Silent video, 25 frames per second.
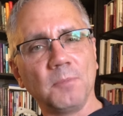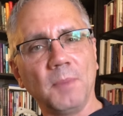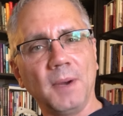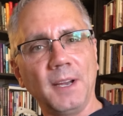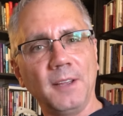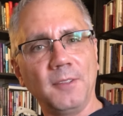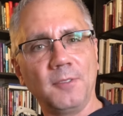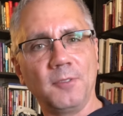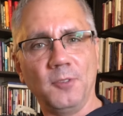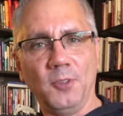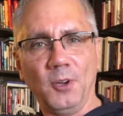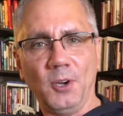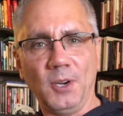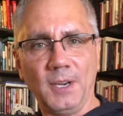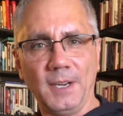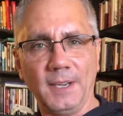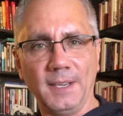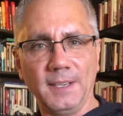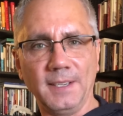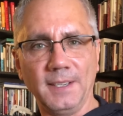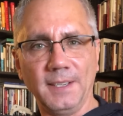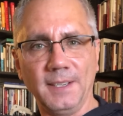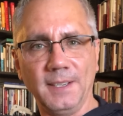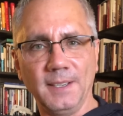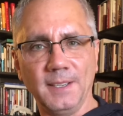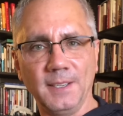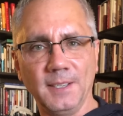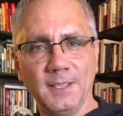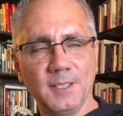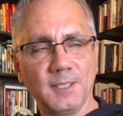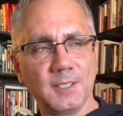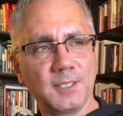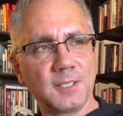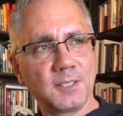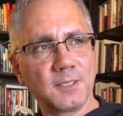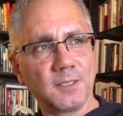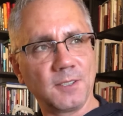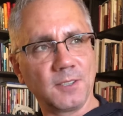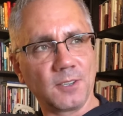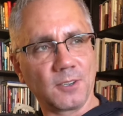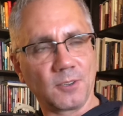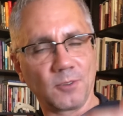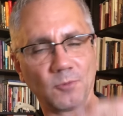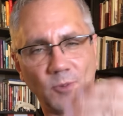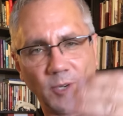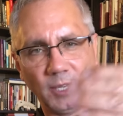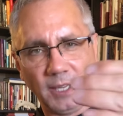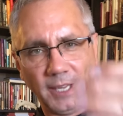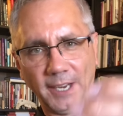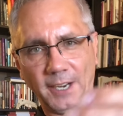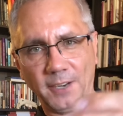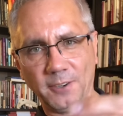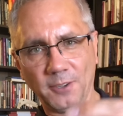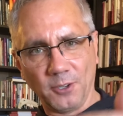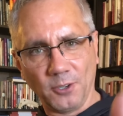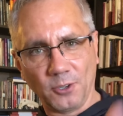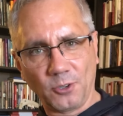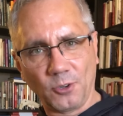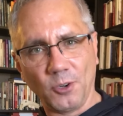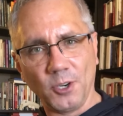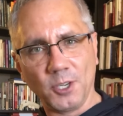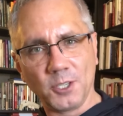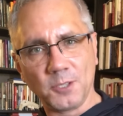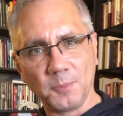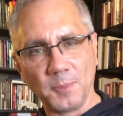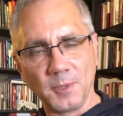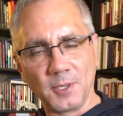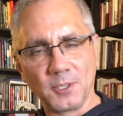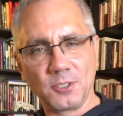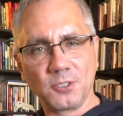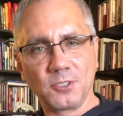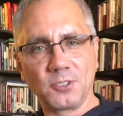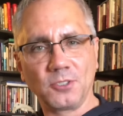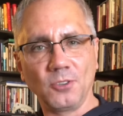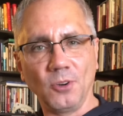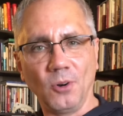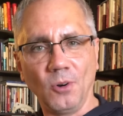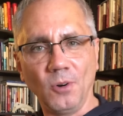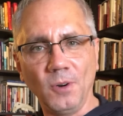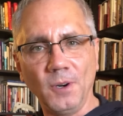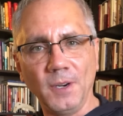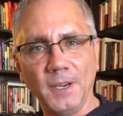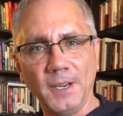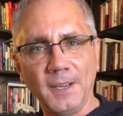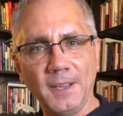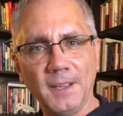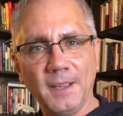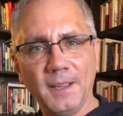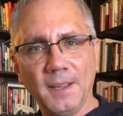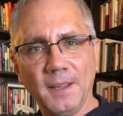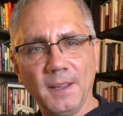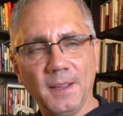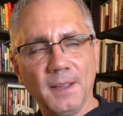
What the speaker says: my thought is related to the Christmas story.